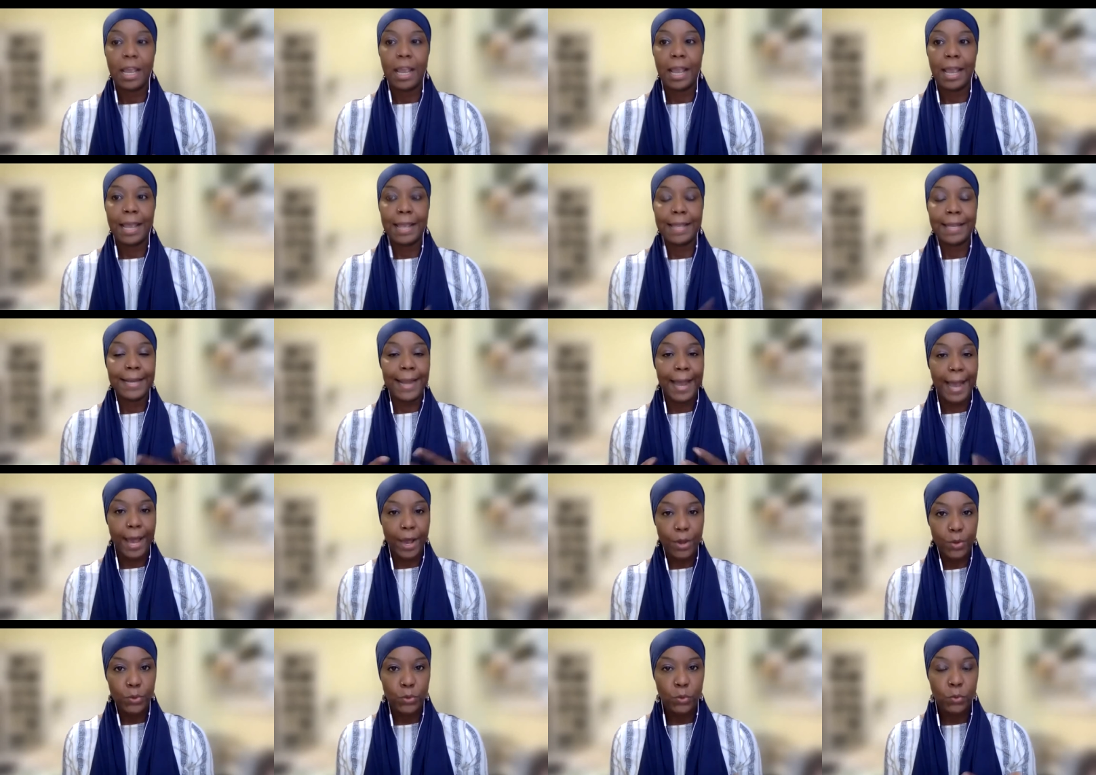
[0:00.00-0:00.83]
and then
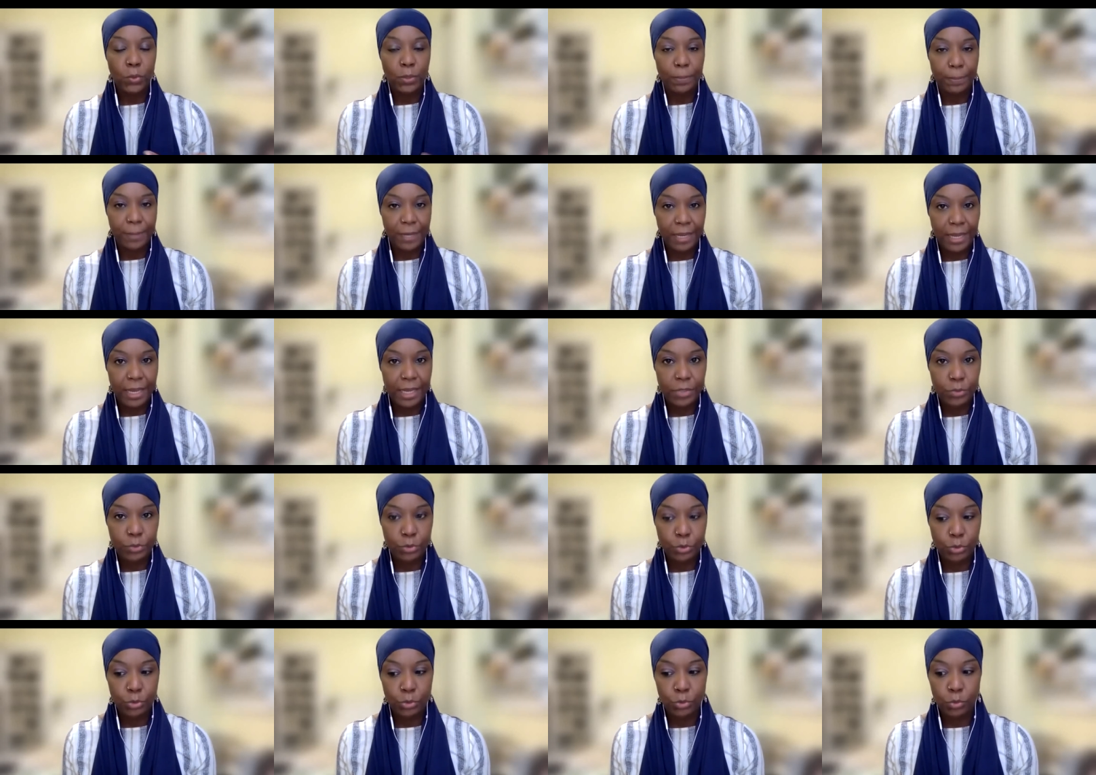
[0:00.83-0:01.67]
how do we begin
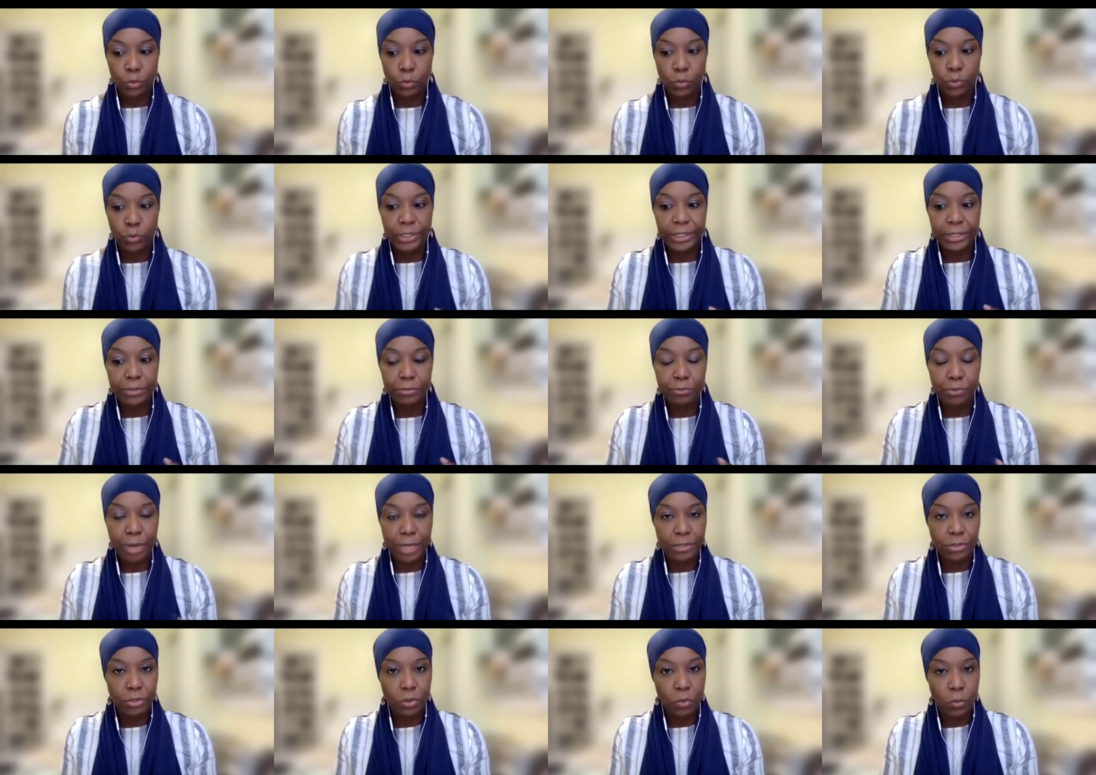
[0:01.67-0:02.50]
to really
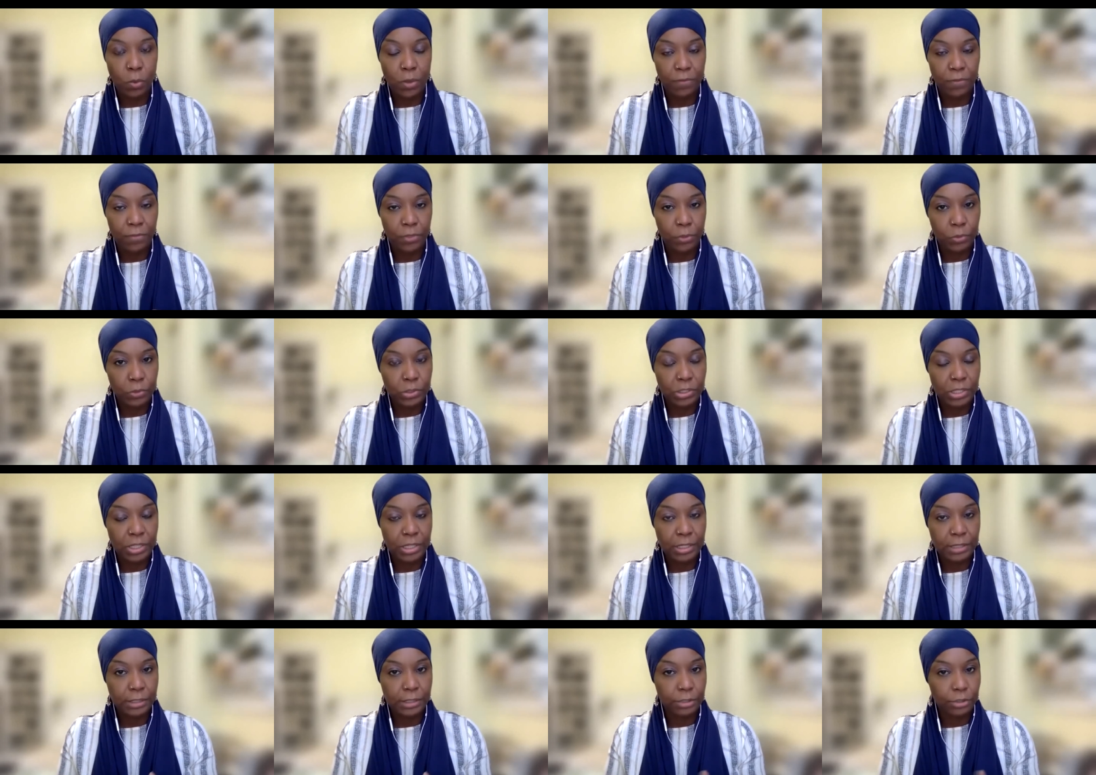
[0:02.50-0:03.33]
wrestle with those
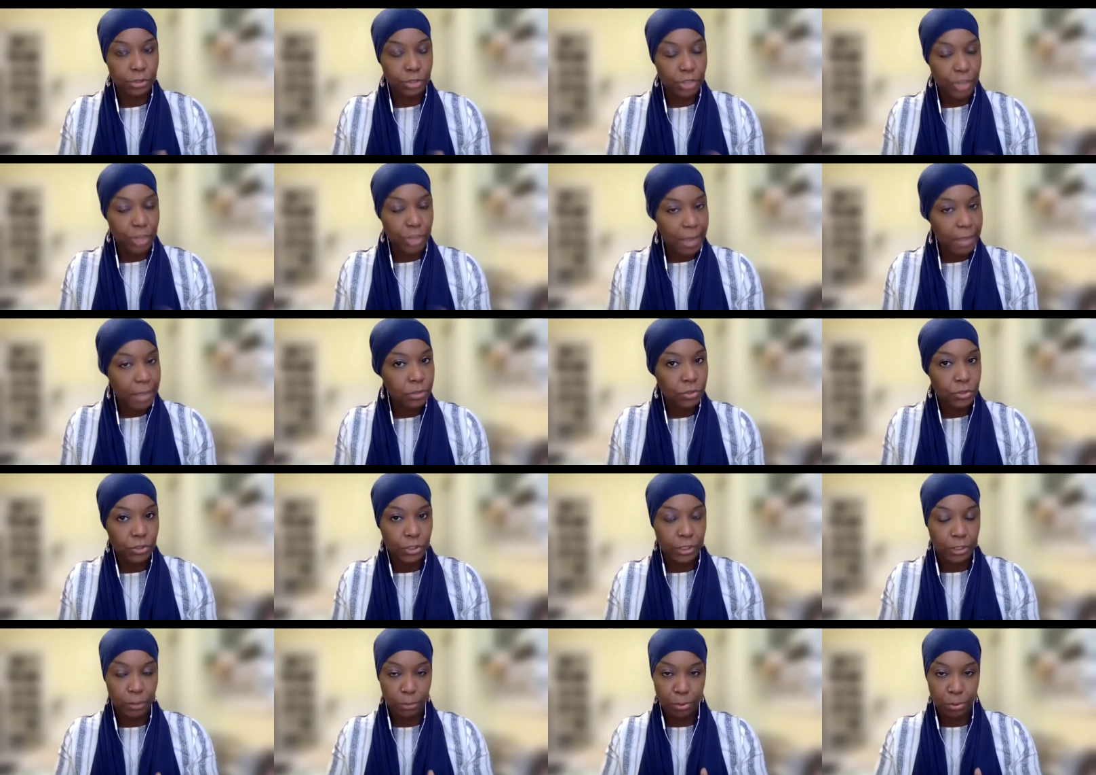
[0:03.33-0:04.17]
things that are
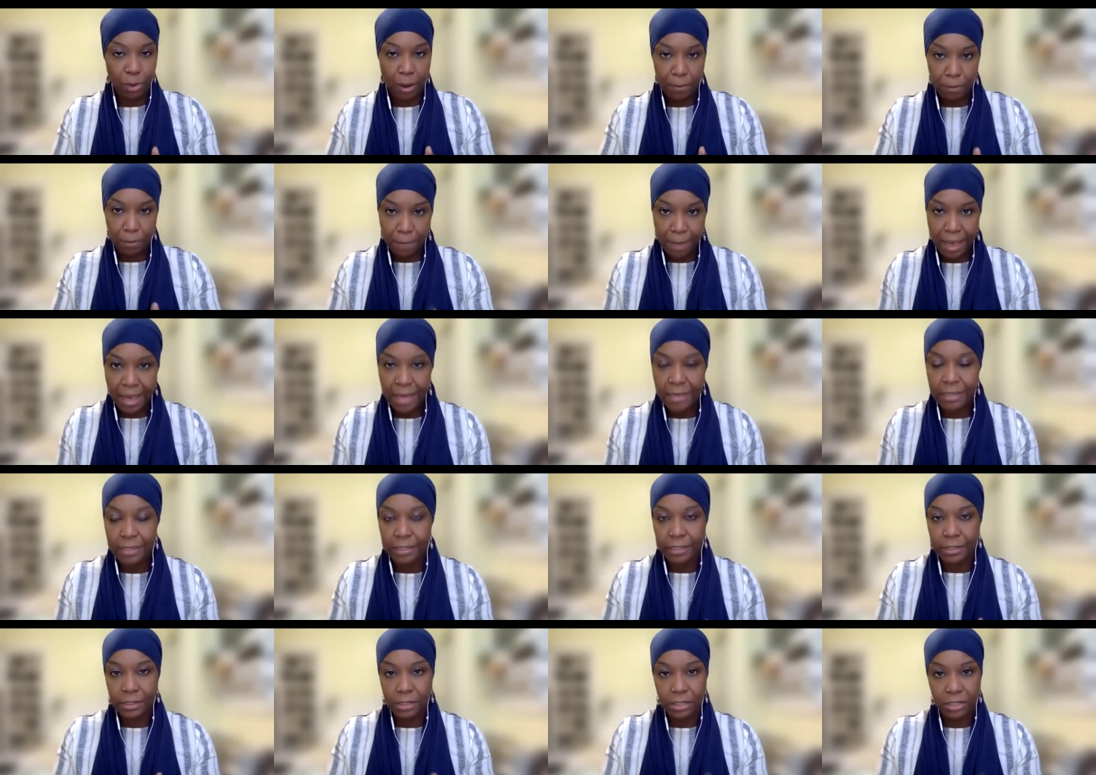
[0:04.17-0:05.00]
challenging and
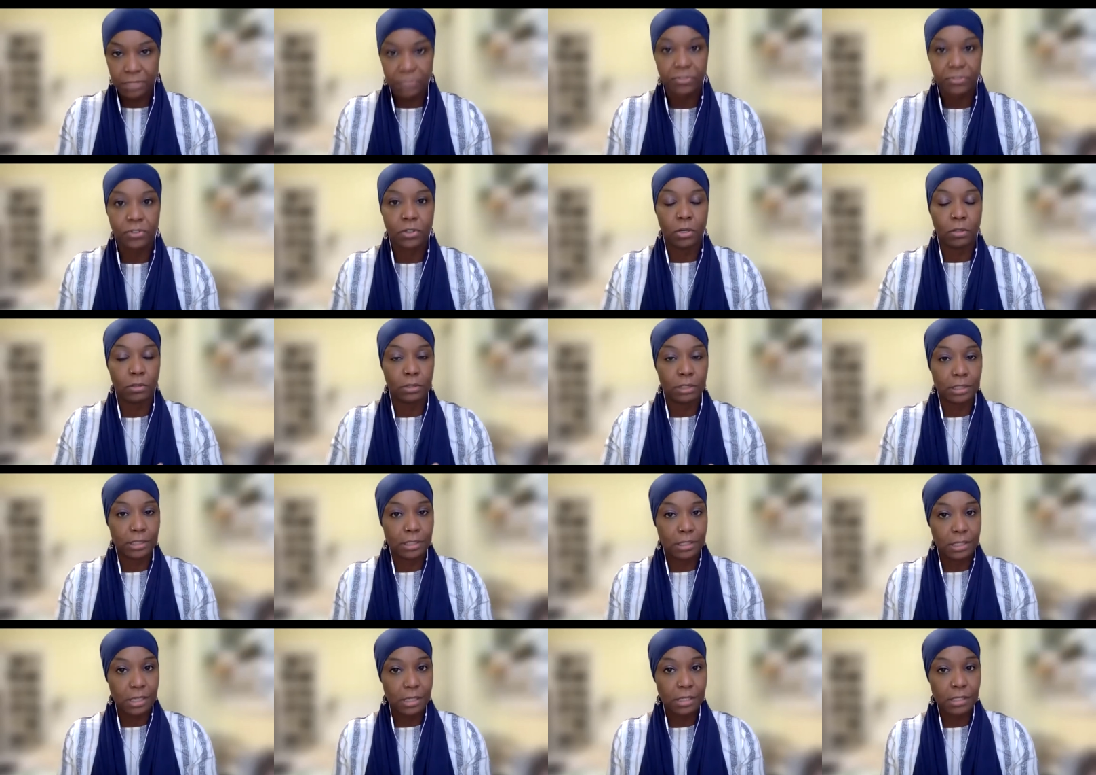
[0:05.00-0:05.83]
problematic and difficult
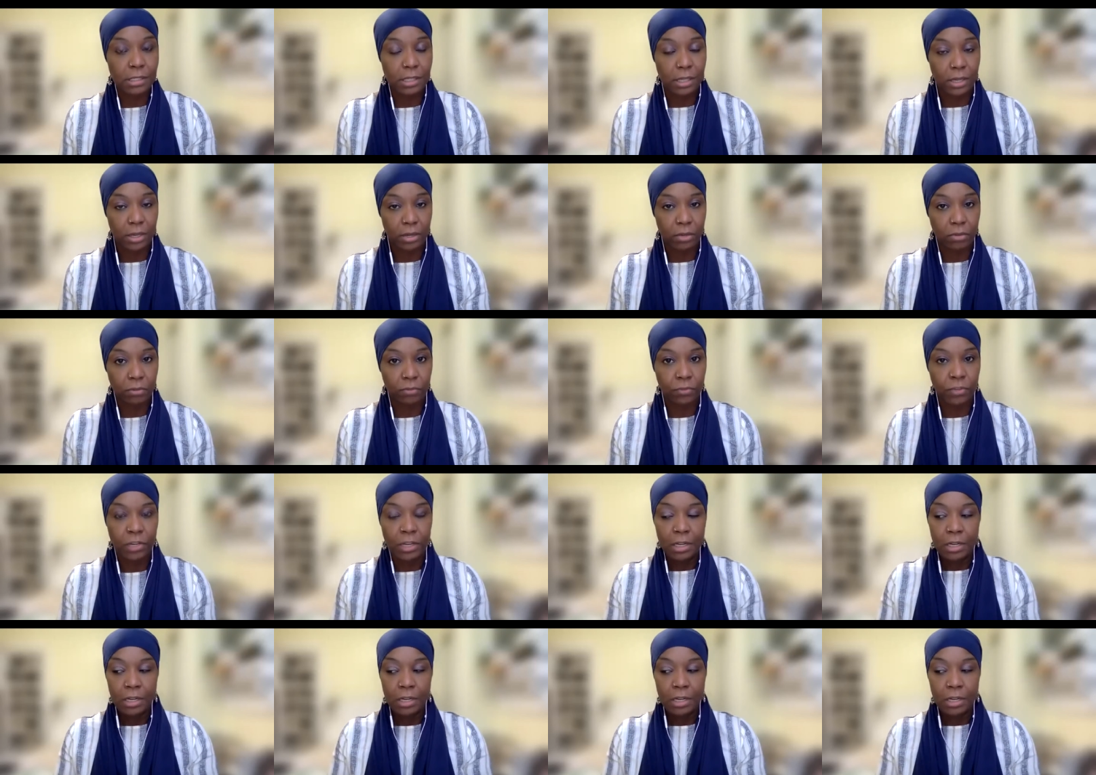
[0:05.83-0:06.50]
and sensitive,